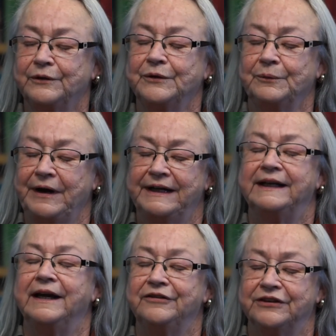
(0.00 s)
the
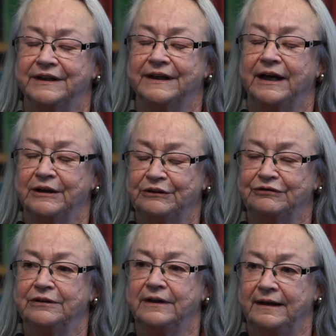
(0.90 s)
radiation accounted
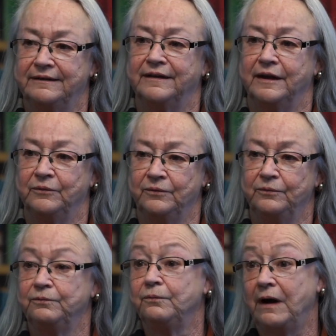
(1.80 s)
for
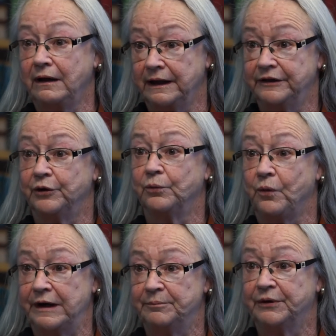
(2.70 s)
well under
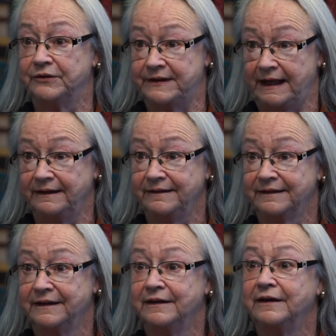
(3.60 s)
1%
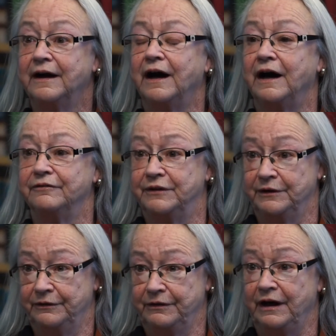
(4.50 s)
of
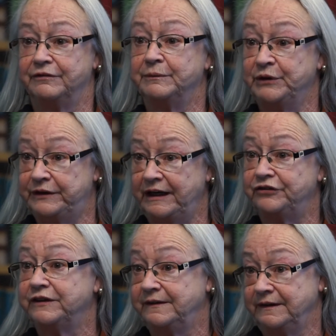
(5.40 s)
the
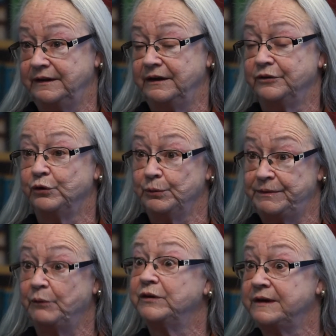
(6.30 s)
mutations in the
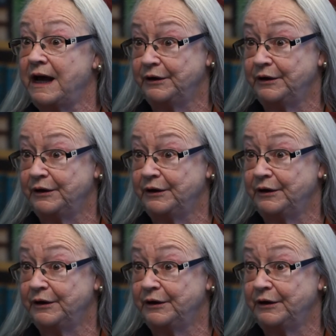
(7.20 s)
group that was not